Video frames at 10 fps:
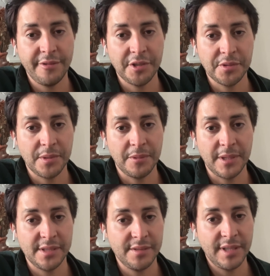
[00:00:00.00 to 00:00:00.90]
First one
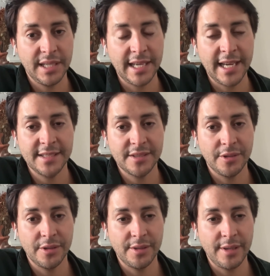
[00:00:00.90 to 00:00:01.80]
was very nice,
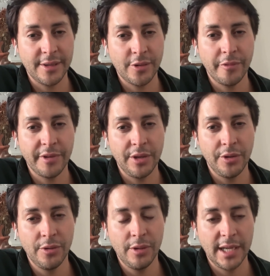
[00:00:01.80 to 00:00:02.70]
called
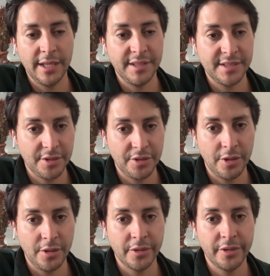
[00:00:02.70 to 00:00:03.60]
Convelio. I invested
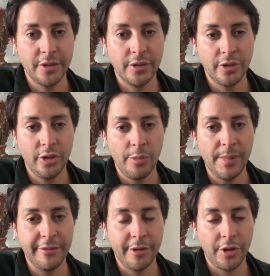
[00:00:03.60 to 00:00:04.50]
along
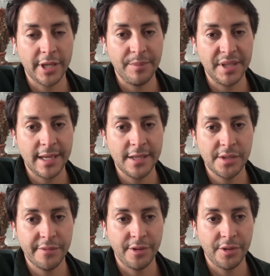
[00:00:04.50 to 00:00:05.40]
Global Founder Capital,
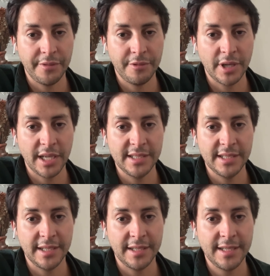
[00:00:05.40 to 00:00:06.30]
the founder of Rocket
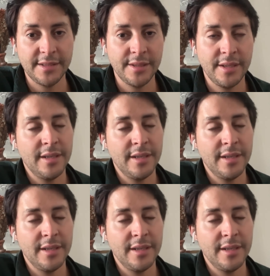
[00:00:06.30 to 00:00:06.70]
Internet.